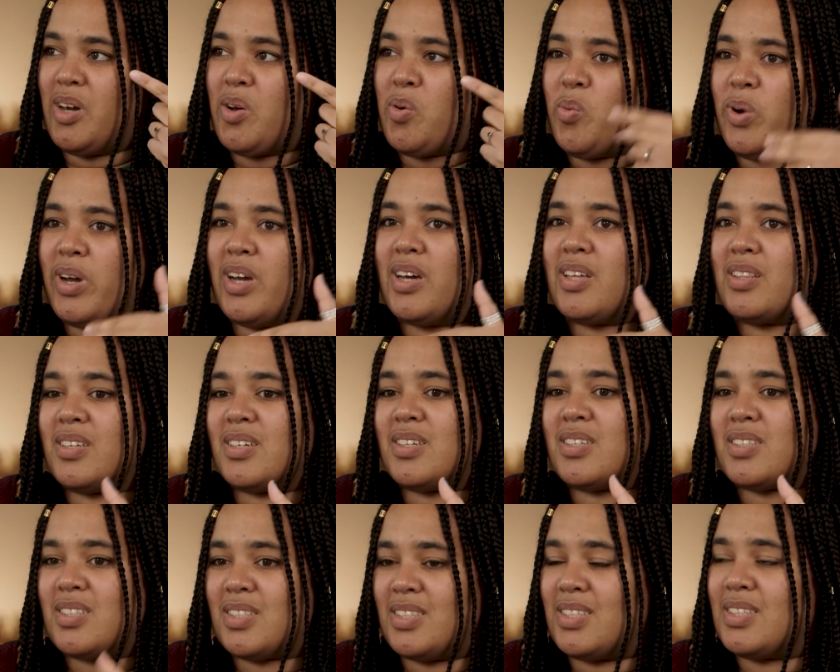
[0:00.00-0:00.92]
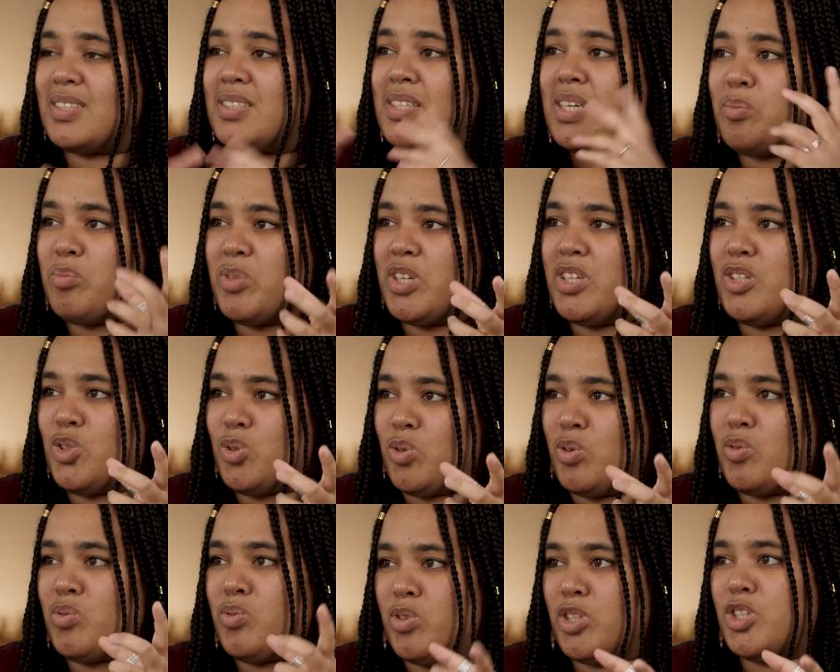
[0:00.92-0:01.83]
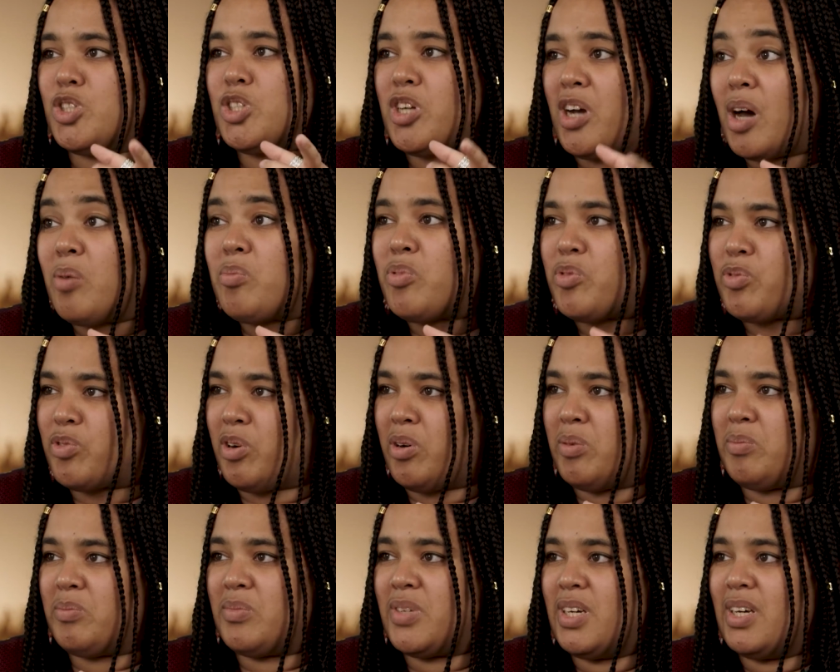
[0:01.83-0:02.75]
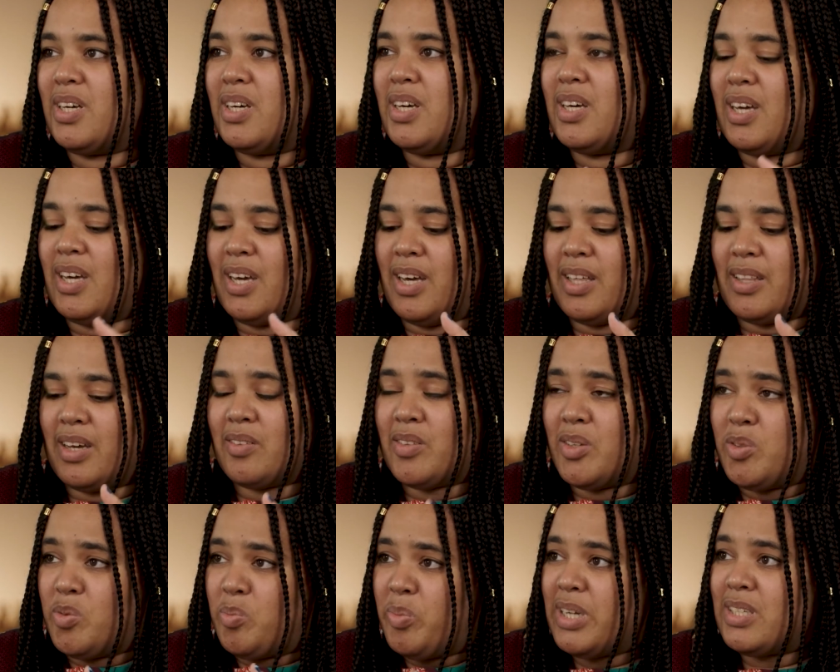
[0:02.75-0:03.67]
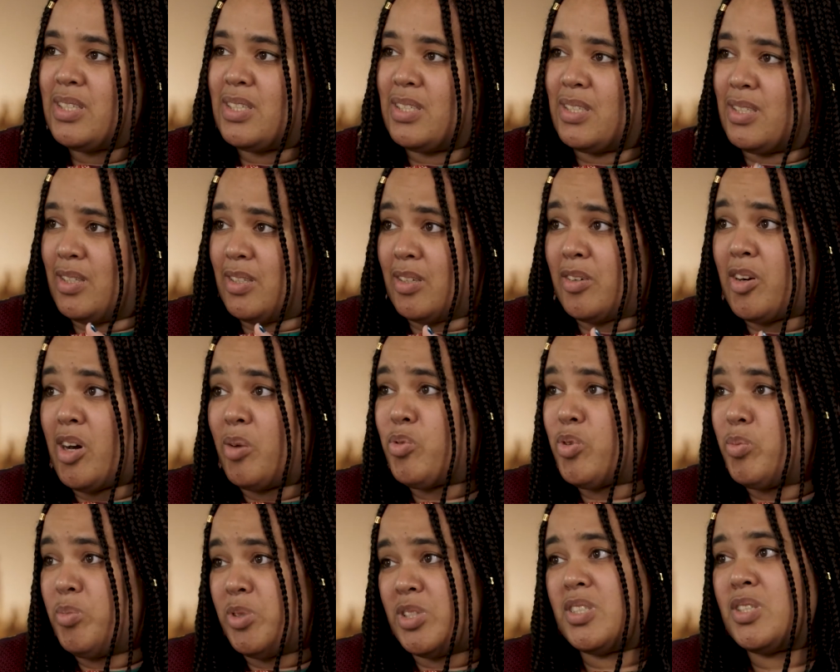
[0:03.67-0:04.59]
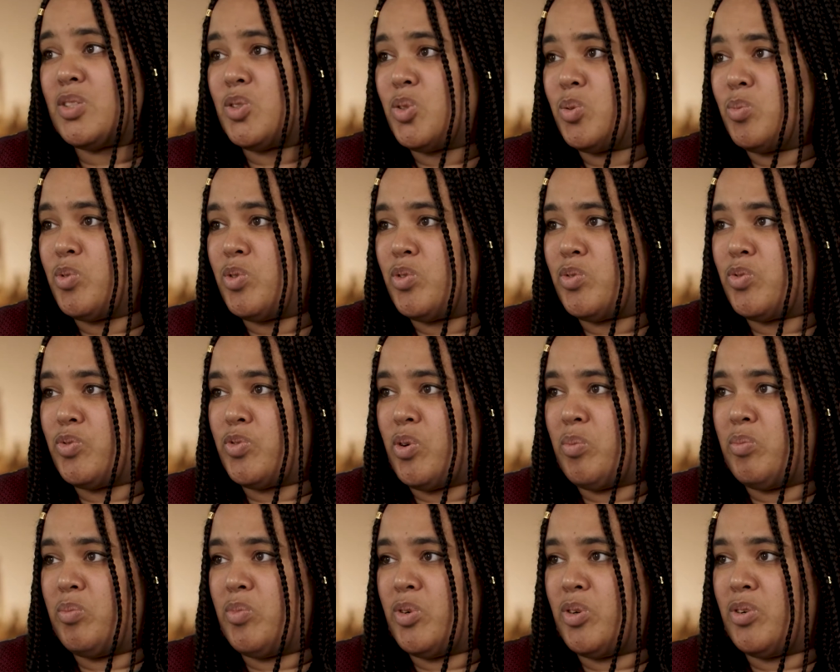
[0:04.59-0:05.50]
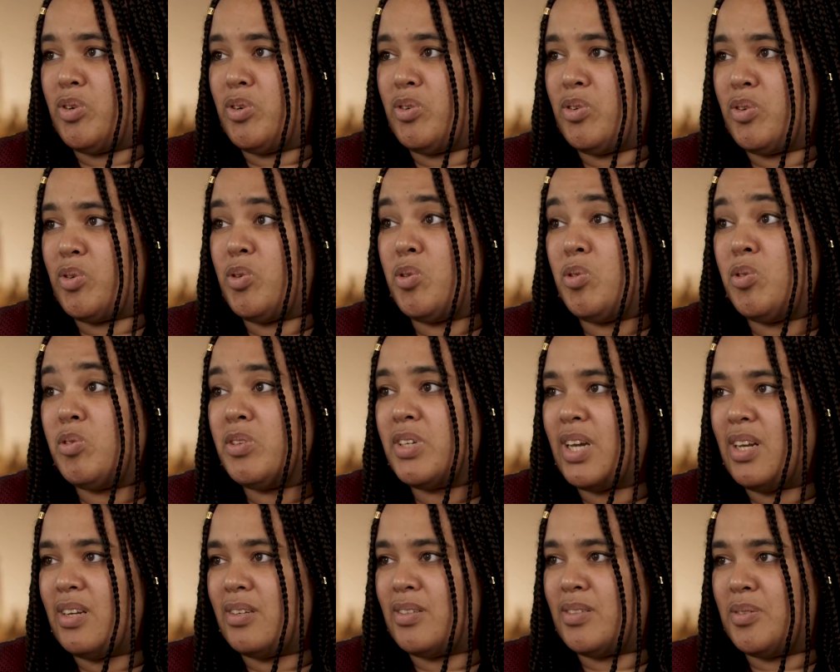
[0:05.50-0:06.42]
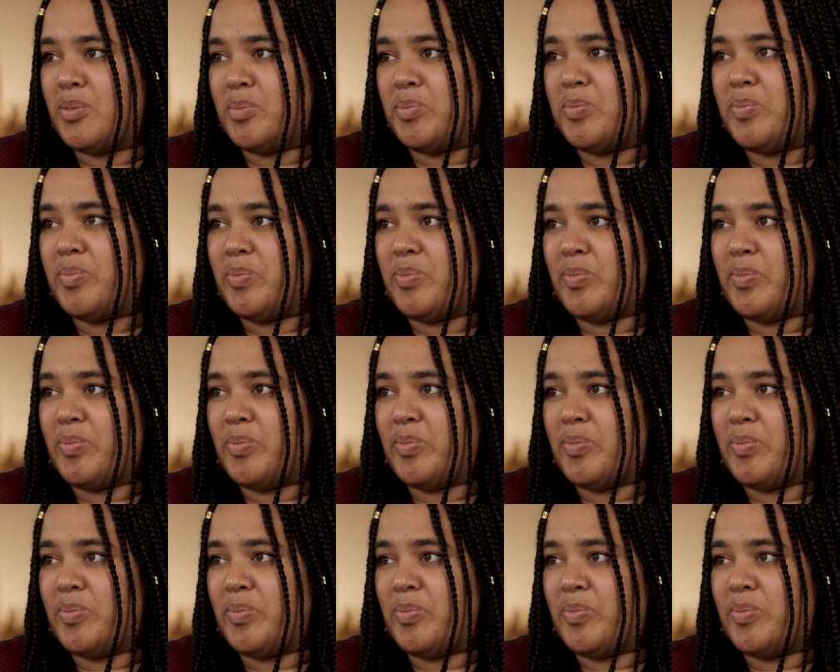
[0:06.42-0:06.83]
Where does this image of witch come from? And on the basis, it comes from a system from colonialism.